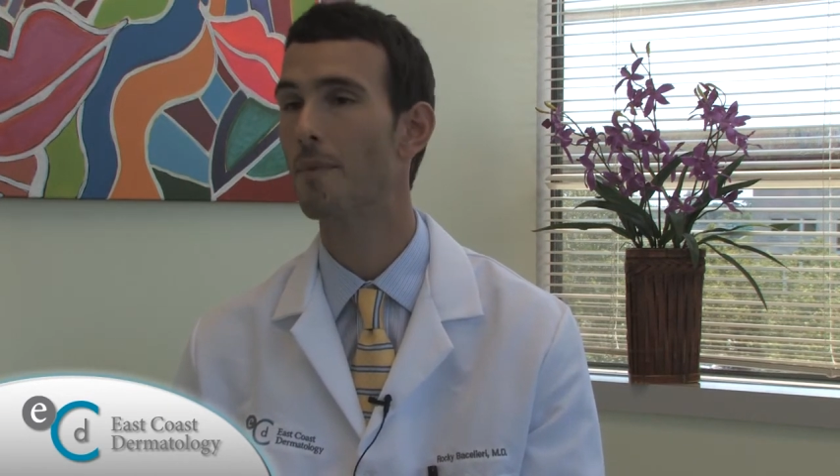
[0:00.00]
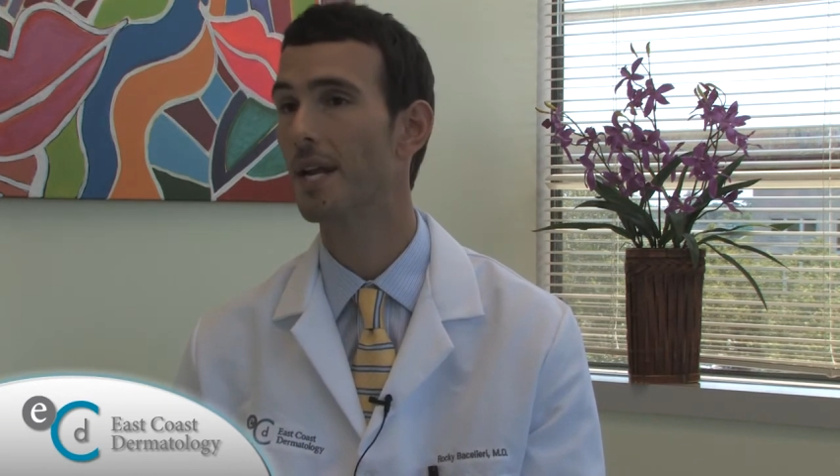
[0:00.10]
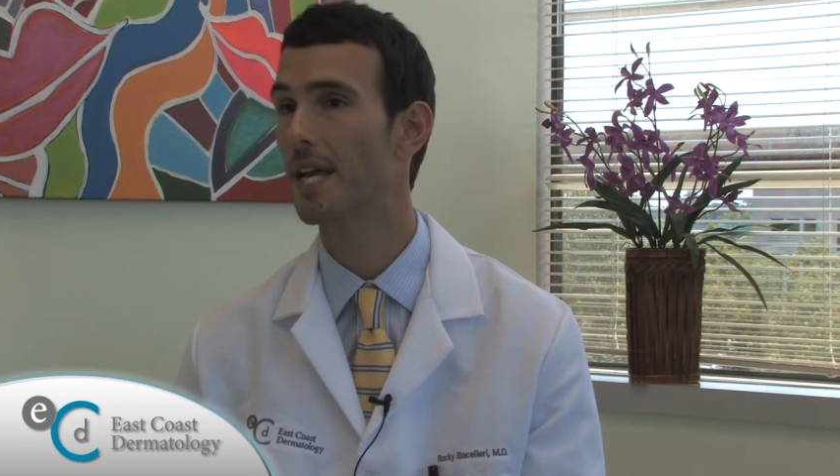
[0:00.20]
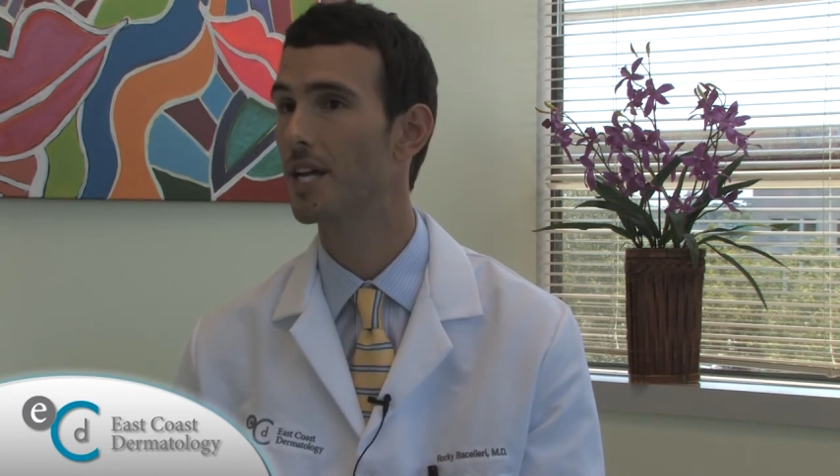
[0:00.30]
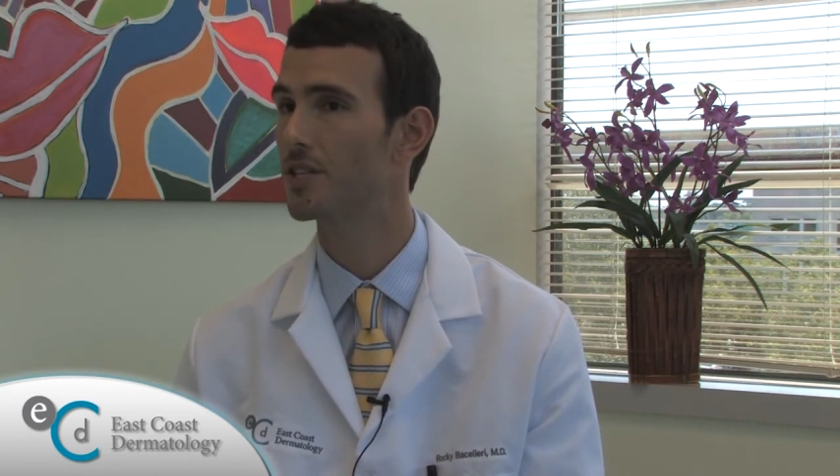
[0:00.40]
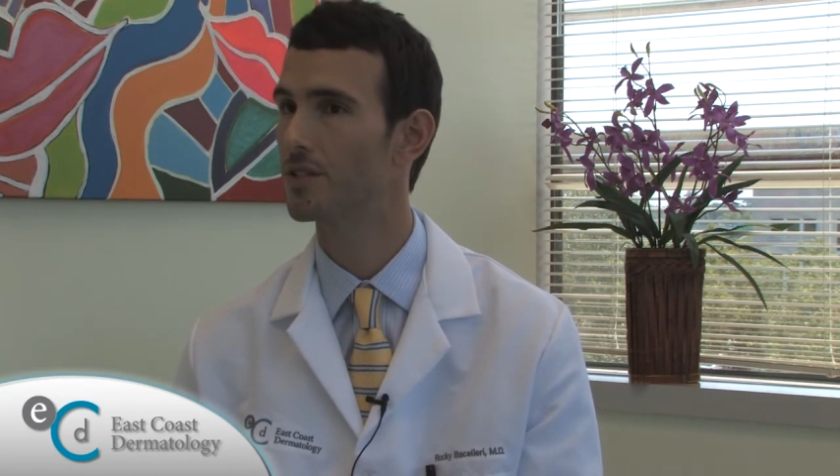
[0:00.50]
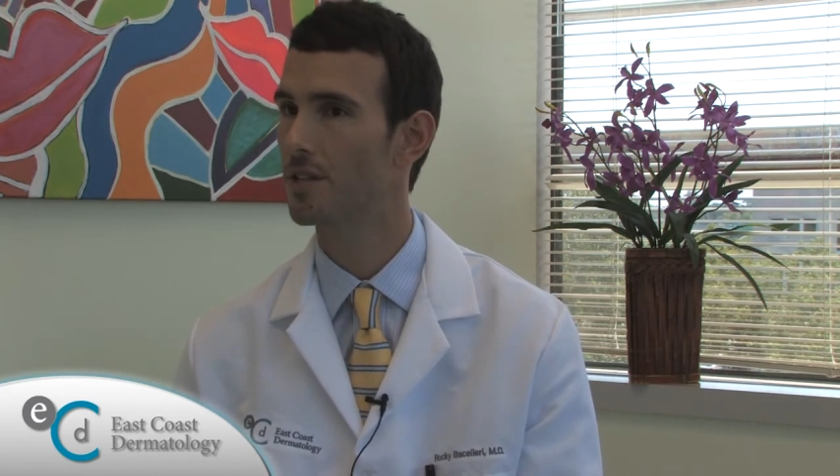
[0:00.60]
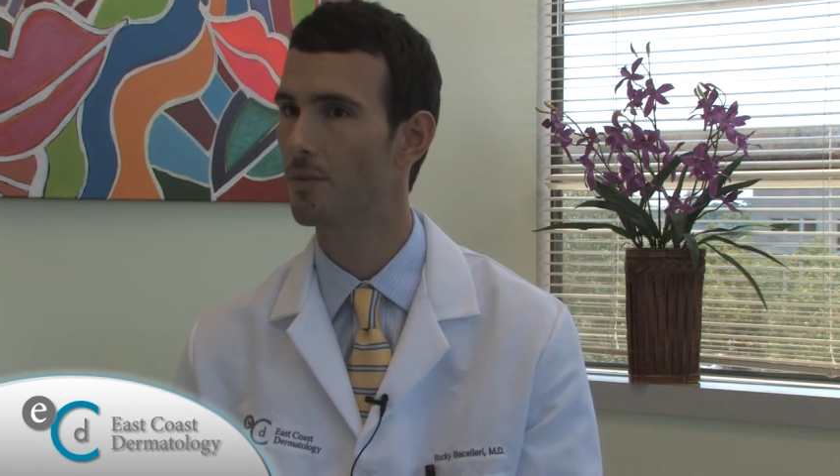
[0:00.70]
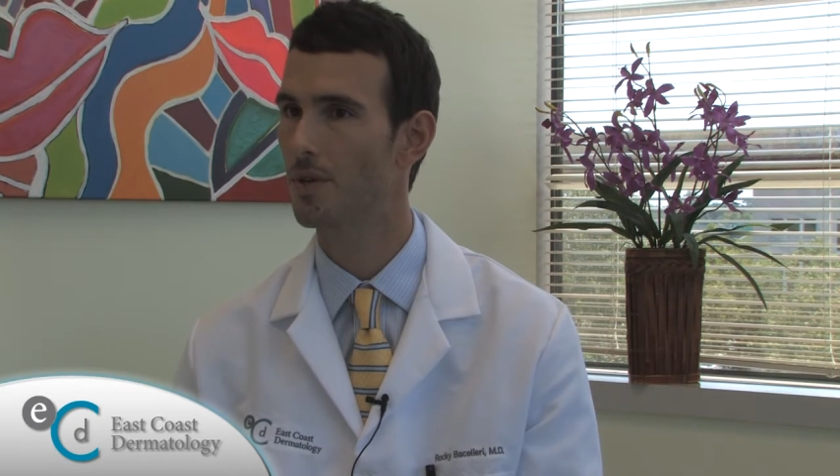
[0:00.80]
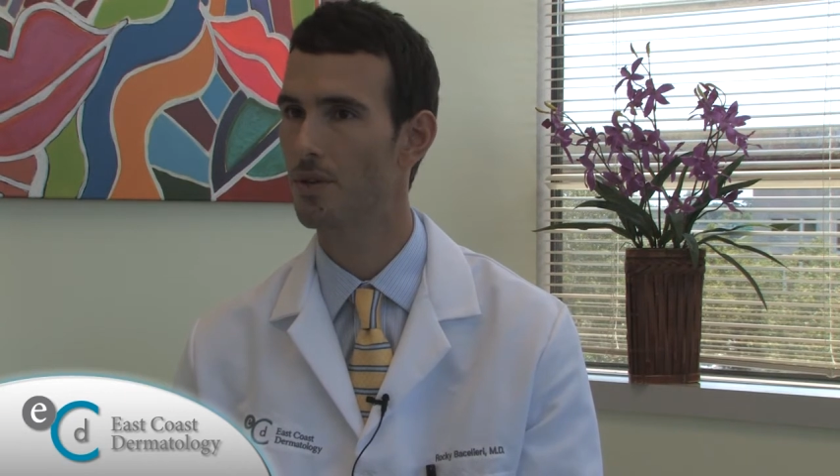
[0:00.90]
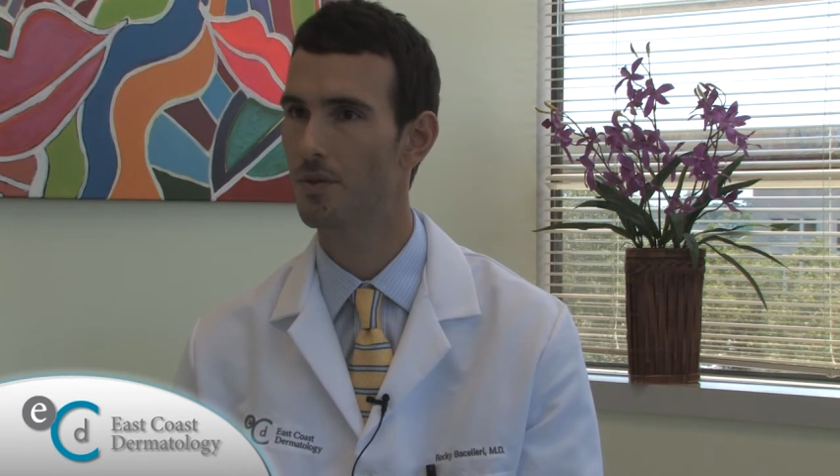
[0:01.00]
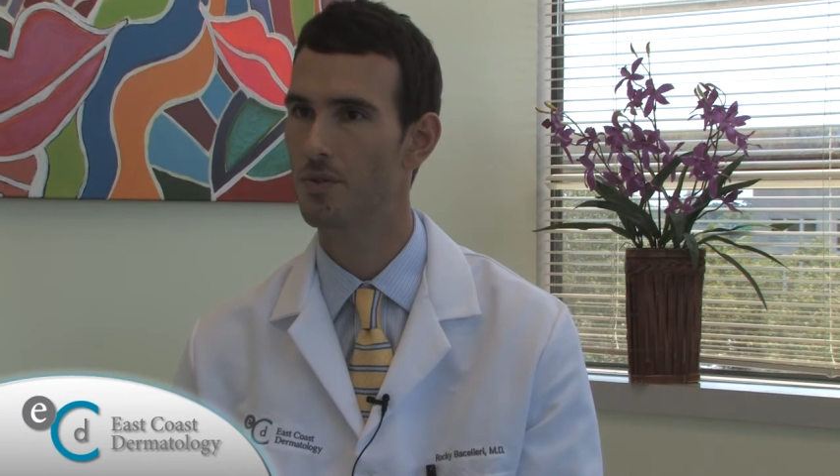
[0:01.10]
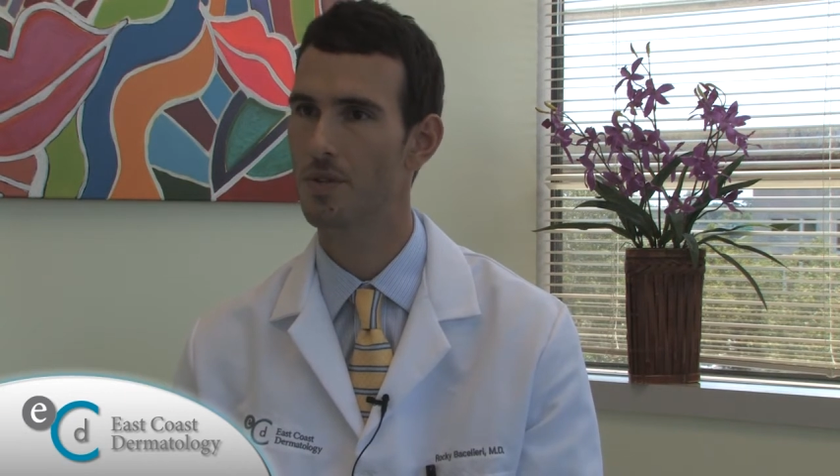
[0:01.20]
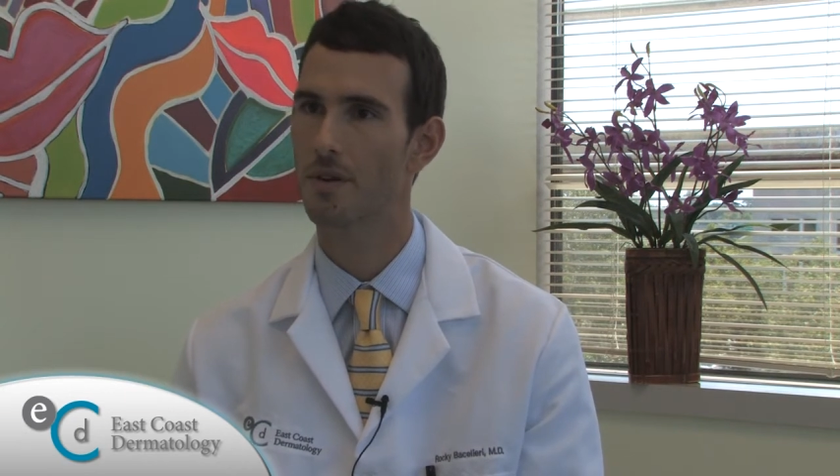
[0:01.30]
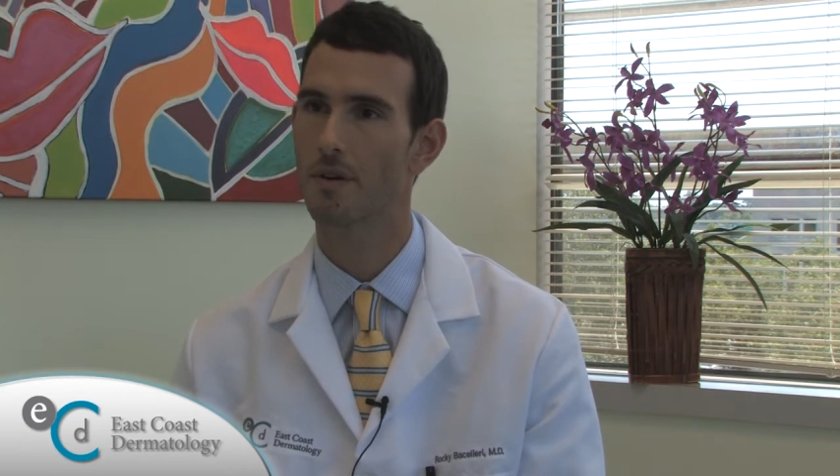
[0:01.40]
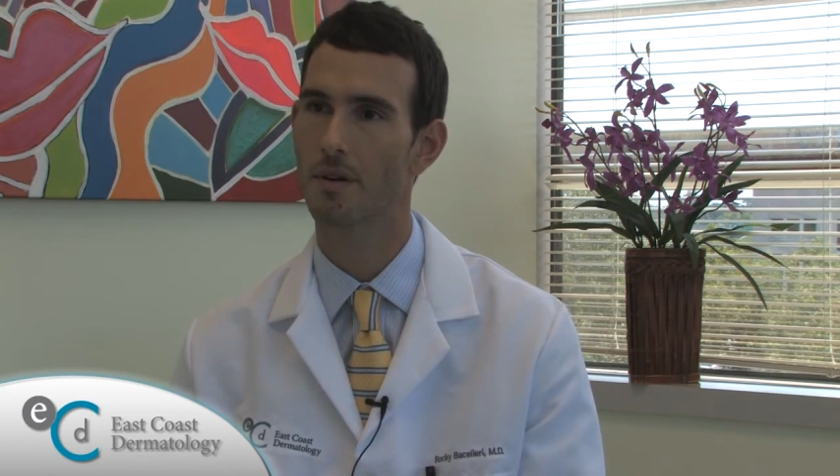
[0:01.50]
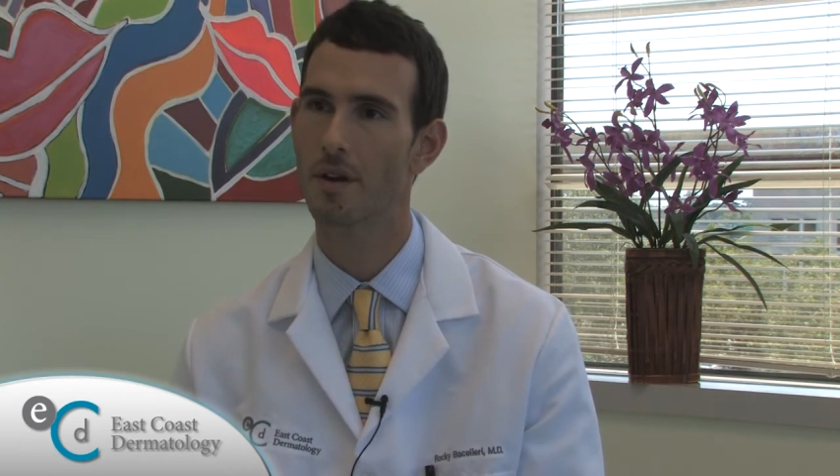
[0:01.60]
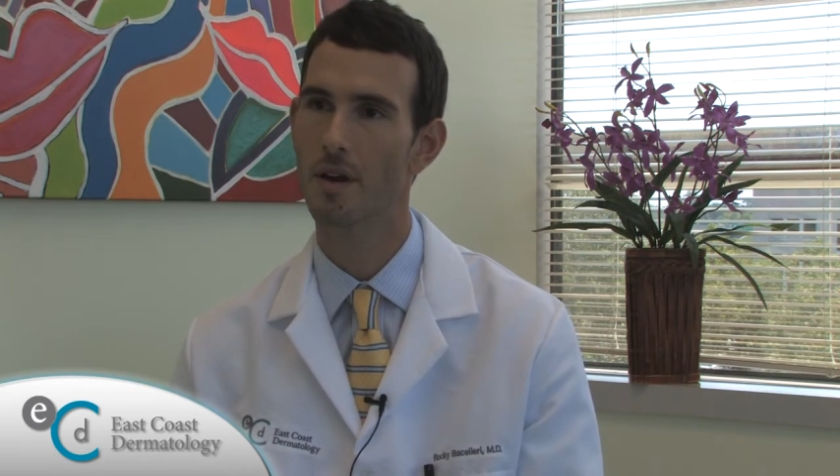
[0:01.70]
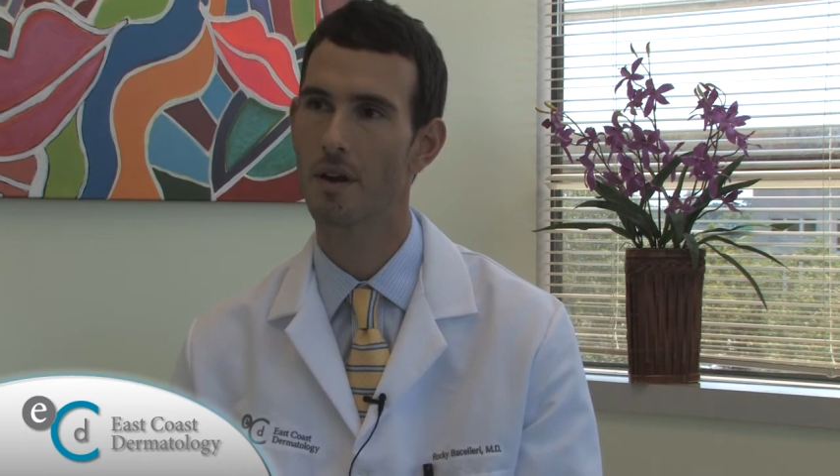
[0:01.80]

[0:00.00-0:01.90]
medications that we use that are